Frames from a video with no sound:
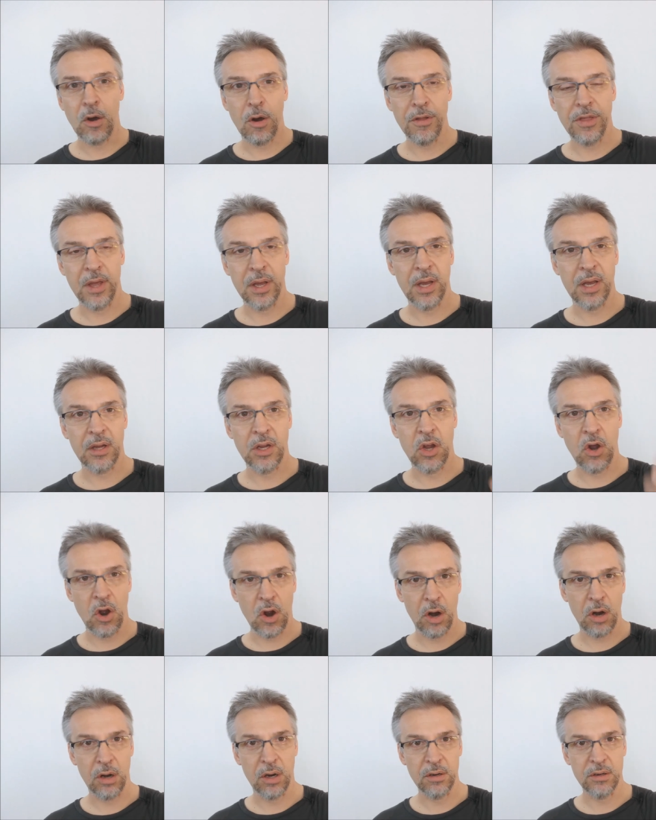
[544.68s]
all the
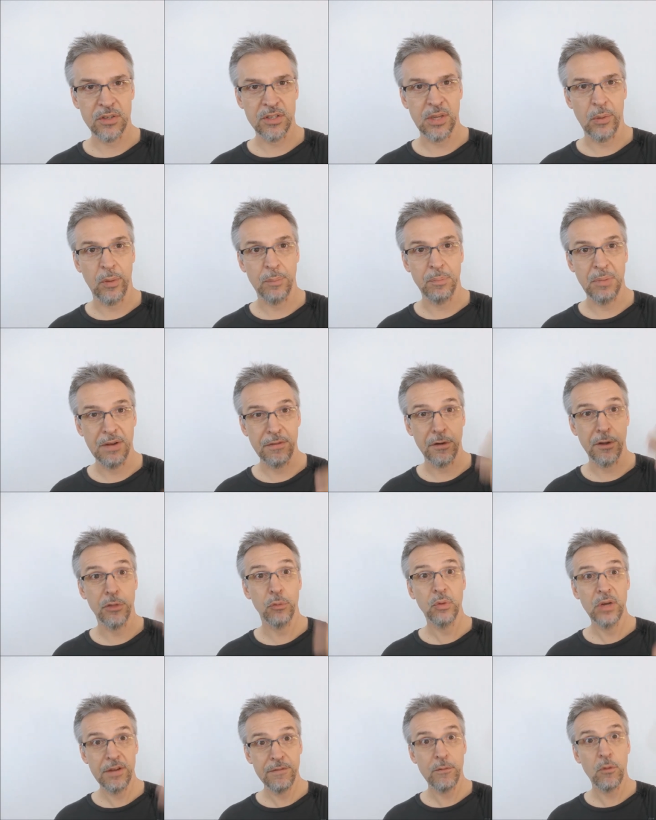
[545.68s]
cards that would be for
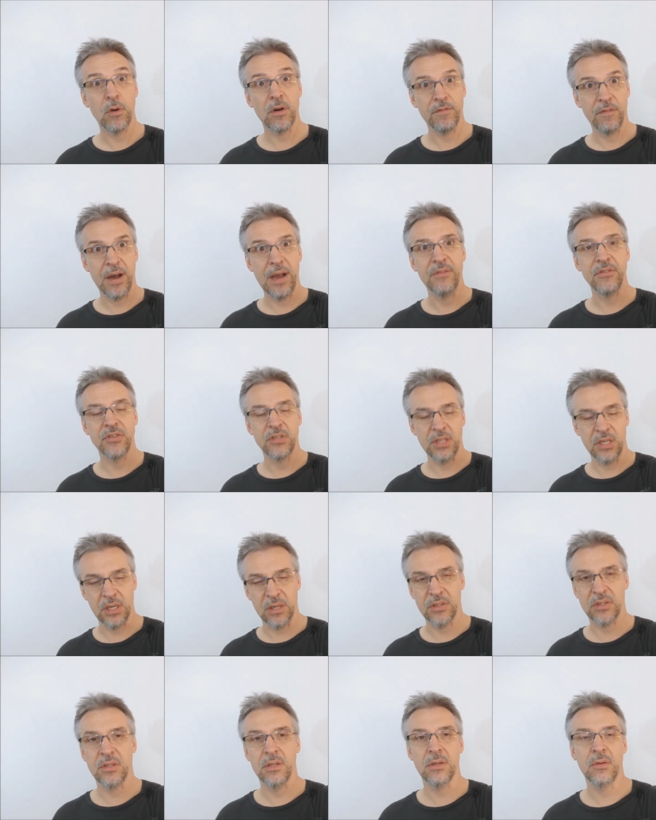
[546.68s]
three, four, five,
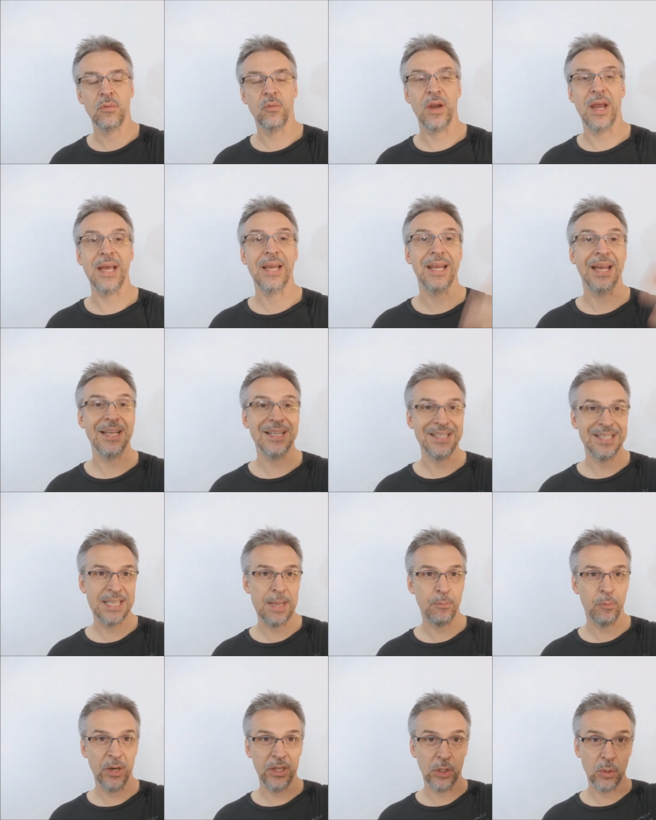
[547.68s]
six, right? I
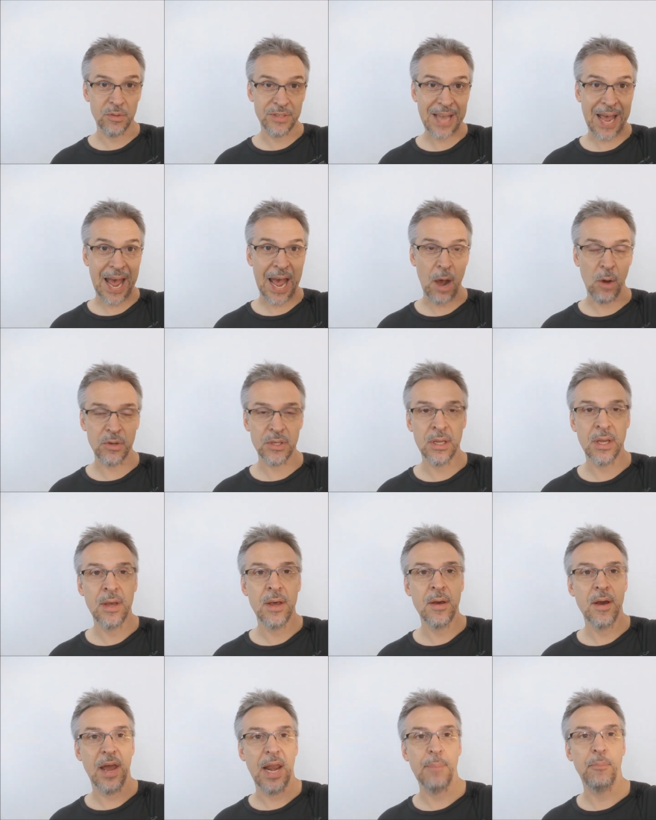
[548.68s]
separate those out
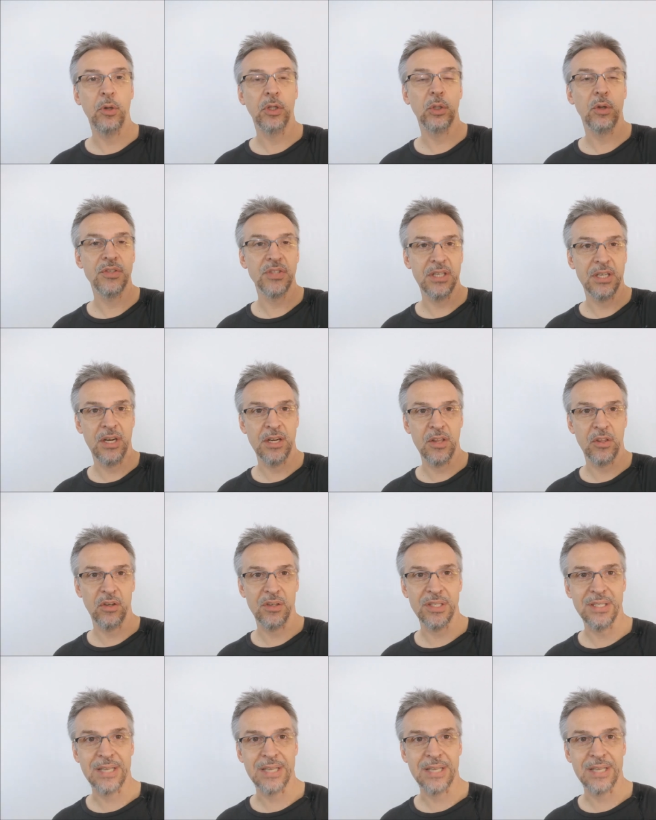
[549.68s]
and I put those in another